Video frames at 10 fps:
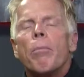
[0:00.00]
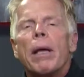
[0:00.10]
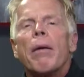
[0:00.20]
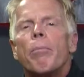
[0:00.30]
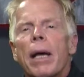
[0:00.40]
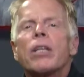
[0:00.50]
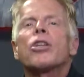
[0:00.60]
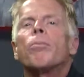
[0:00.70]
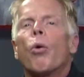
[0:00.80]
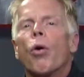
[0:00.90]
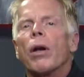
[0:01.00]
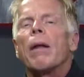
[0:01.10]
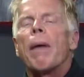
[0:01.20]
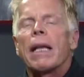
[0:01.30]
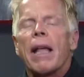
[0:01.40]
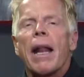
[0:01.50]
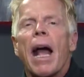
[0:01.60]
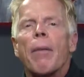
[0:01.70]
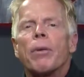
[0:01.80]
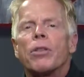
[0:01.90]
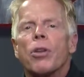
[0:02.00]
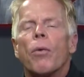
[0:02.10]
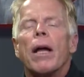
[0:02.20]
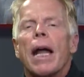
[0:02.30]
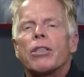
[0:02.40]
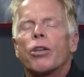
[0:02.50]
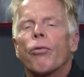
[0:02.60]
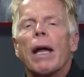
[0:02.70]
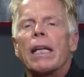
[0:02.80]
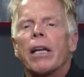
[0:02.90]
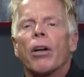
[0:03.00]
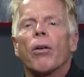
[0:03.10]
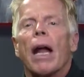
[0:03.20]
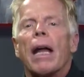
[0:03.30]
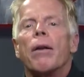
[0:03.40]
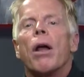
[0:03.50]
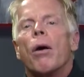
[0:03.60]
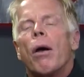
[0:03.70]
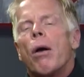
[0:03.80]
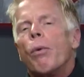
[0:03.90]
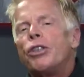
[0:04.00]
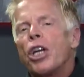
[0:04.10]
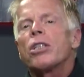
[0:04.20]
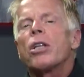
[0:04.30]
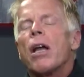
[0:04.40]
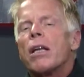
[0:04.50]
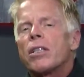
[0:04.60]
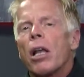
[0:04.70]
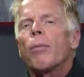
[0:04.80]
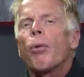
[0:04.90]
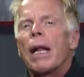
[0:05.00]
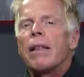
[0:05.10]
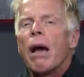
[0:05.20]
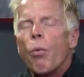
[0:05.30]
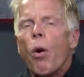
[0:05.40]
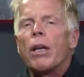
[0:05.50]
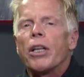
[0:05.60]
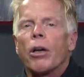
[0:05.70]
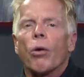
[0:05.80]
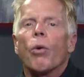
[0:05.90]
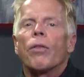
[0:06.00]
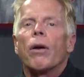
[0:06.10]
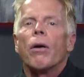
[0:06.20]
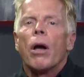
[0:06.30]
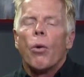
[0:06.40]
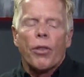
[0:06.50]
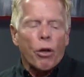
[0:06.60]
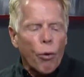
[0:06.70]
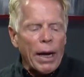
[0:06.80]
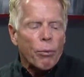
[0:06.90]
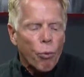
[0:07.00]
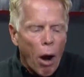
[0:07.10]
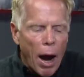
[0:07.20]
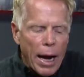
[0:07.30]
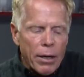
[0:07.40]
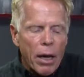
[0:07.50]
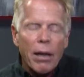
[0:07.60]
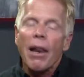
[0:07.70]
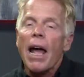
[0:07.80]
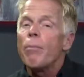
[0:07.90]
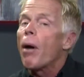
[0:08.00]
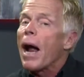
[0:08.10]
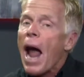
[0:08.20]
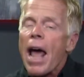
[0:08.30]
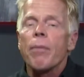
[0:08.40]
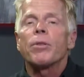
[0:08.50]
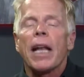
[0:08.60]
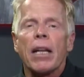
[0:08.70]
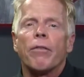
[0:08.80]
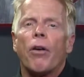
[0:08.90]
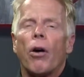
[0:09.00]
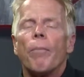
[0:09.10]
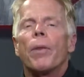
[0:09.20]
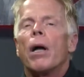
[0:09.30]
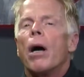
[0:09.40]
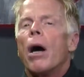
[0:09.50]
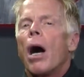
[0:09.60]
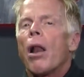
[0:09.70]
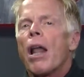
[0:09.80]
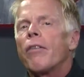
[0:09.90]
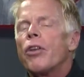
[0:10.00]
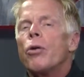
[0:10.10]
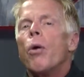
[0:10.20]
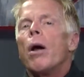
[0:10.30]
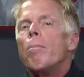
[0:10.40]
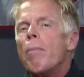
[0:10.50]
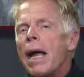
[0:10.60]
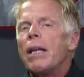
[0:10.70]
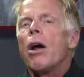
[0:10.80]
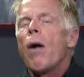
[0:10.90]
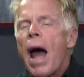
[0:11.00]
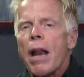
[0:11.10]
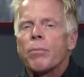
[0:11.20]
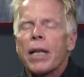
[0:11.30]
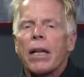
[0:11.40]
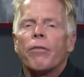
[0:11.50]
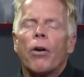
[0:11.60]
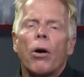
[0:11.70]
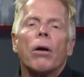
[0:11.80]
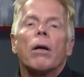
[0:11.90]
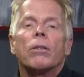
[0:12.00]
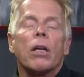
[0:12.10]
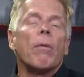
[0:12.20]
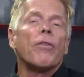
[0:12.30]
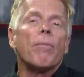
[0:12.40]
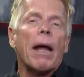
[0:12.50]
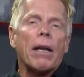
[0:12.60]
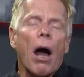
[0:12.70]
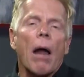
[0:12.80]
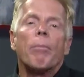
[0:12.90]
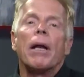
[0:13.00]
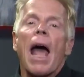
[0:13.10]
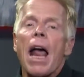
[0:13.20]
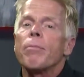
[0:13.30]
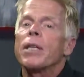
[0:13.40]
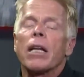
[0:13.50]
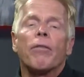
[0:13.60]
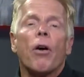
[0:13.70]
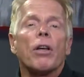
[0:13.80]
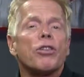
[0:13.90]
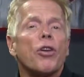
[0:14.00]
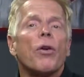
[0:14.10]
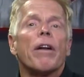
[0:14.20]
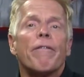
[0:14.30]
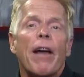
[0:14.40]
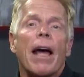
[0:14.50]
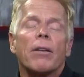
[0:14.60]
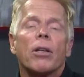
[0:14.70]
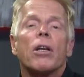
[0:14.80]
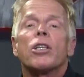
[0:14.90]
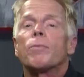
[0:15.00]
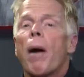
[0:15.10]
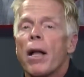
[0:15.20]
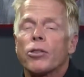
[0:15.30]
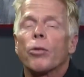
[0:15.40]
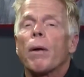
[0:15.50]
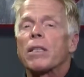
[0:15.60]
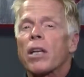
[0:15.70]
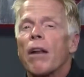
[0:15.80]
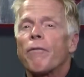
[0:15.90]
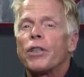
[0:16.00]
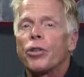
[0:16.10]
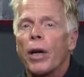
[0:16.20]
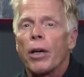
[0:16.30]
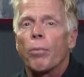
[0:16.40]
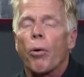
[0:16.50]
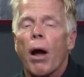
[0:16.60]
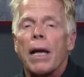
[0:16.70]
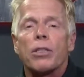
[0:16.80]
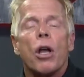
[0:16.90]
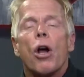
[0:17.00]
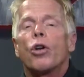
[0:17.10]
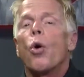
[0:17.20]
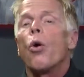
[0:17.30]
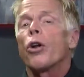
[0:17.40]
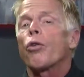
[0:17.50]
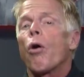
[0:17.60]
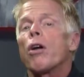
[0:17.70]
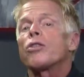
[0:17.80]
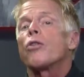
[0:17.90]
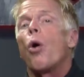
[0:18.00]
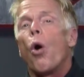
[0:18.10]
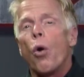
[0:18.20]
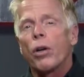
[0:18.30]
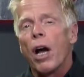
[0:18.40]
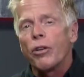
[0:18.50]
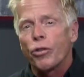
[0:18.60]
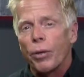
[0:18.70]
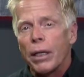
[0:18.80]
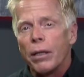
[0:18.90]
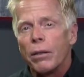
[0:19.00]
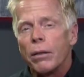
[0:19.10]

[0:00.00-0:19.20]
be a big support in making that happen. So it's a great year, and we just celebrated that 1 year with a great ride led by Adam Sandoval. A lot of you may know Adam Sandoval, some of you may not, but Adam Sandoval is doing an event sponsored by Scott Fischer Enterprise going across the whole country,